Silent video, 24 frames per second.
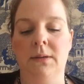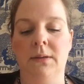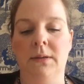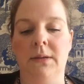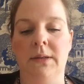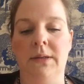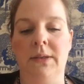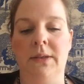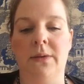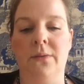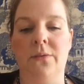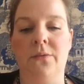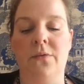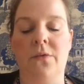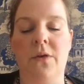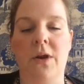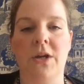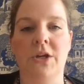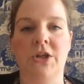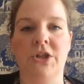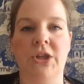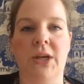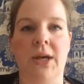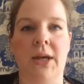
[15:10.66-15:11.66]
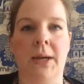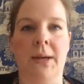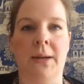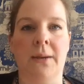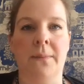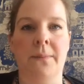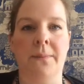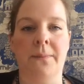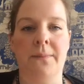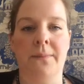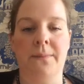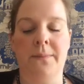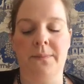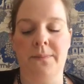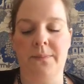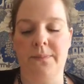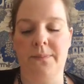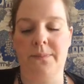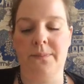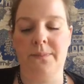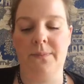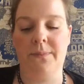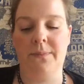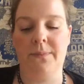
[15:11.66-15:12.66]
and the fresh air
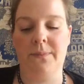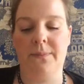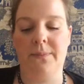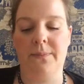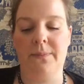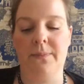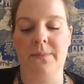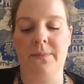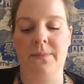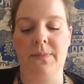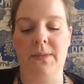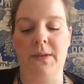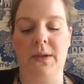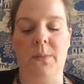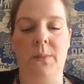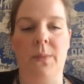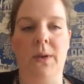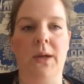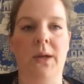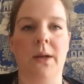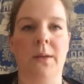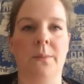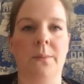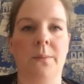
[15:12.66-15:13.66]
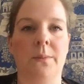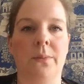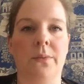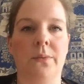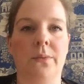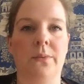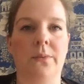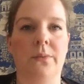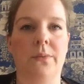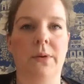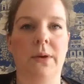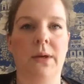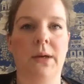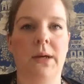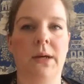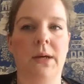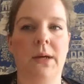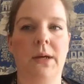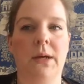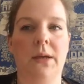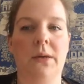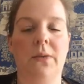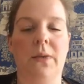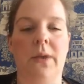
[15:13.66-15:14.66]
that we can
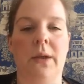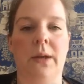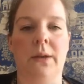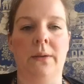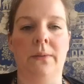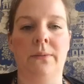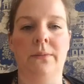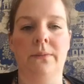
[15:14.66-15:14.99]
breathe in.